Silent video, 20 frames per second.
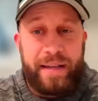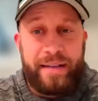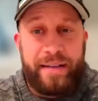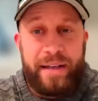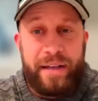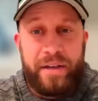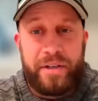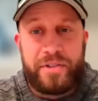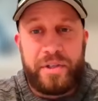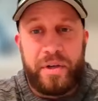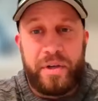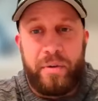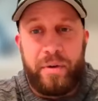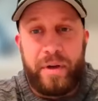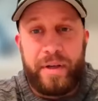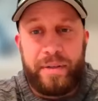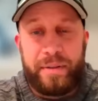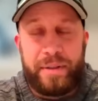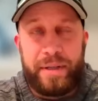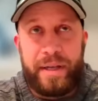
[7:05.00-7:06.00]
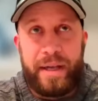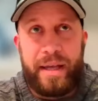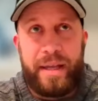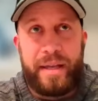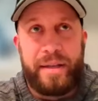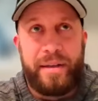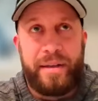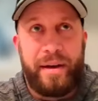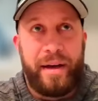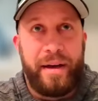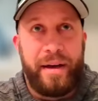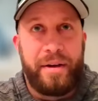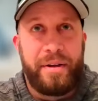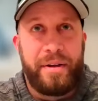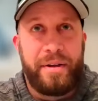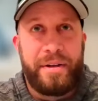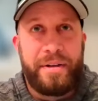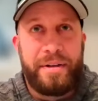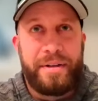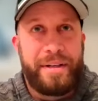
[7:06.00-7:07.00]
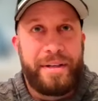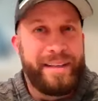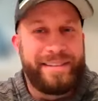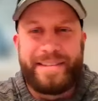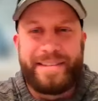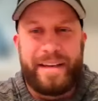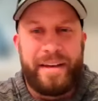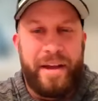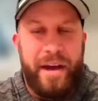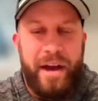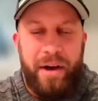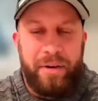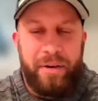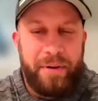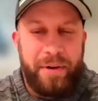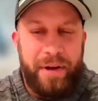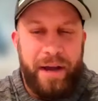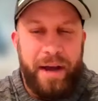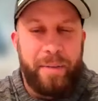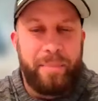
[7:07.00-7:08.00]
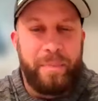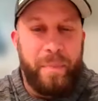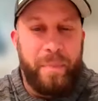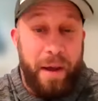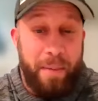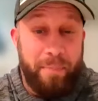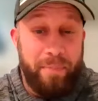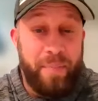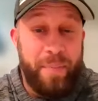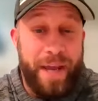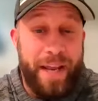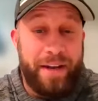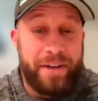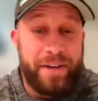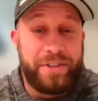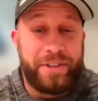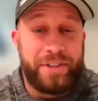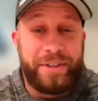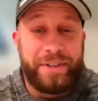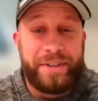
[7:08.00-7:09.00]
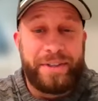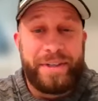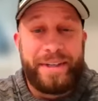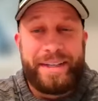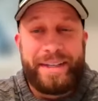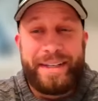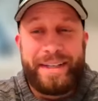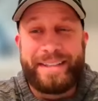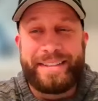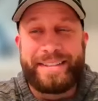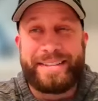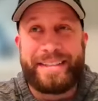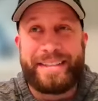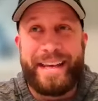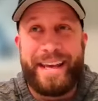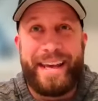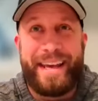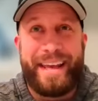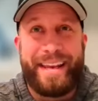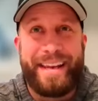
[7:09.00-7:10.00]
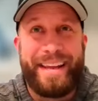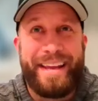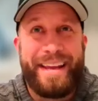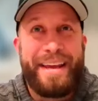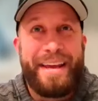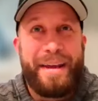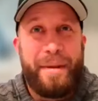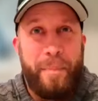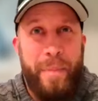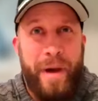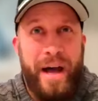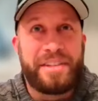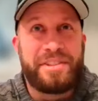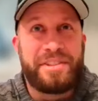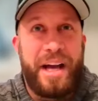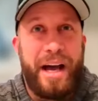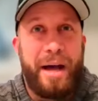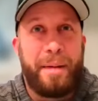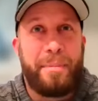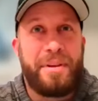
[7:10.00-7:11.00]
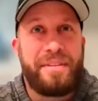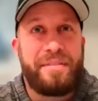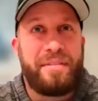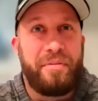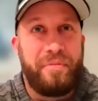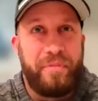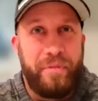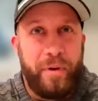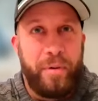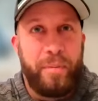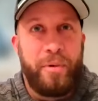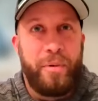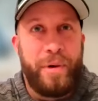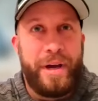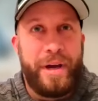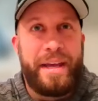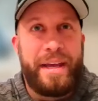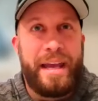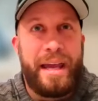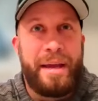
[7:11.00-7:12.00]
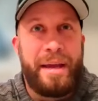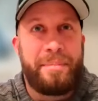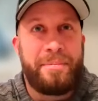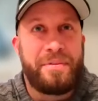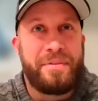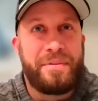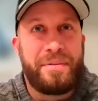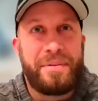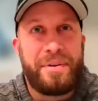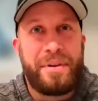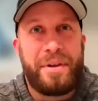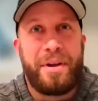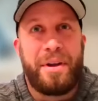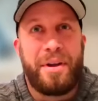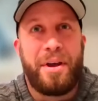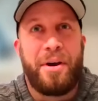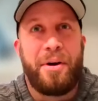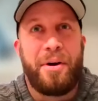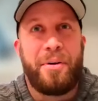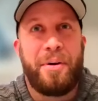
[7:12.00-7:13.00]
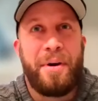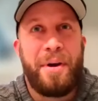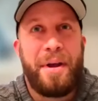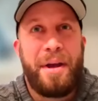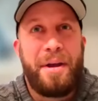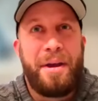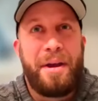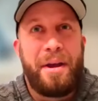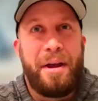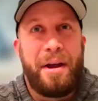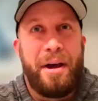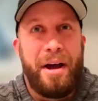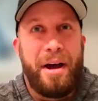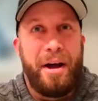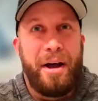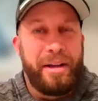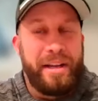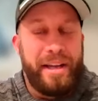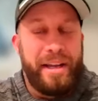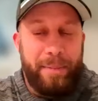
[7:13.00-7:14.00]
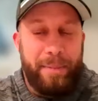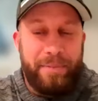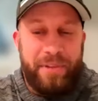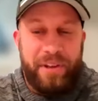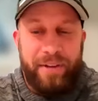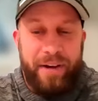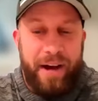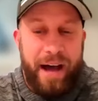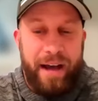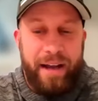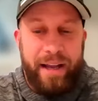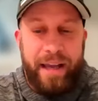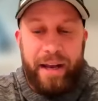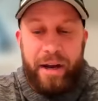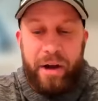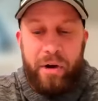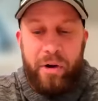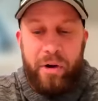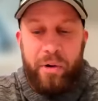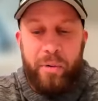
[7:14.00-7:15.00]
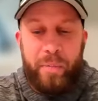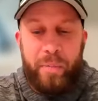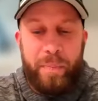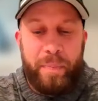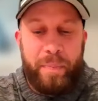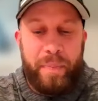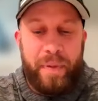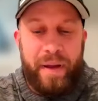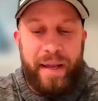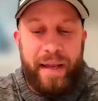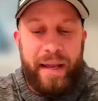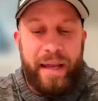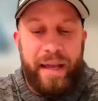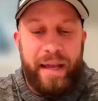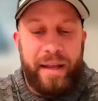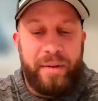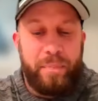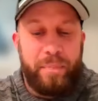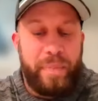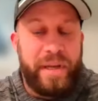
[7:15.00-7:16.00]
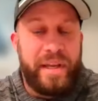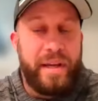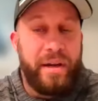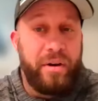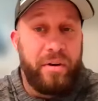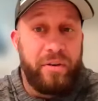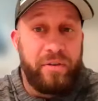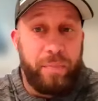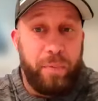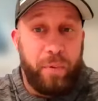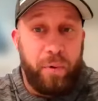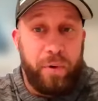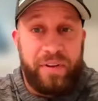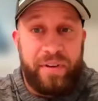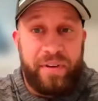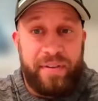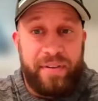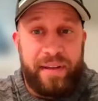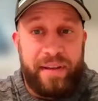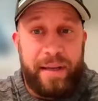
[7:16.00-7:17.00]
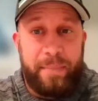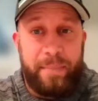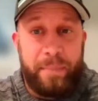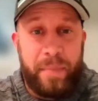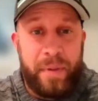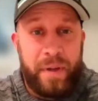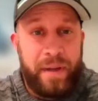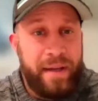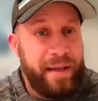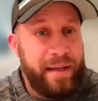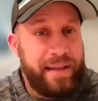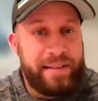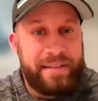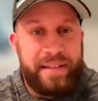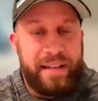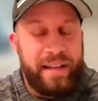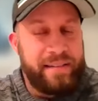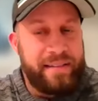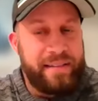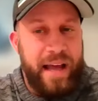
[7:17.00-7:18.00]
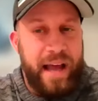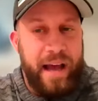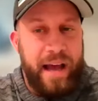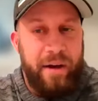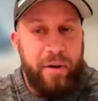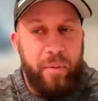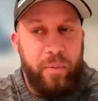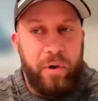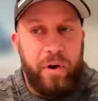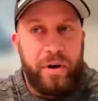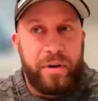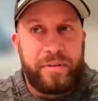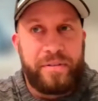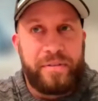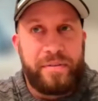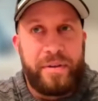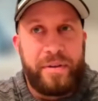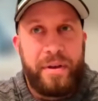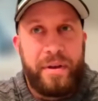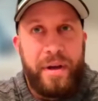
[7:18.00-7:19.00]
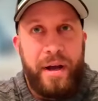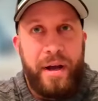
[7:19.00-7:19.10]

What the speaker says: idea to Jonah, and he said, no, I'm the manager. He said, my job is to film away games, keep the clock at home and be here to support the team. He said, that's not how it works.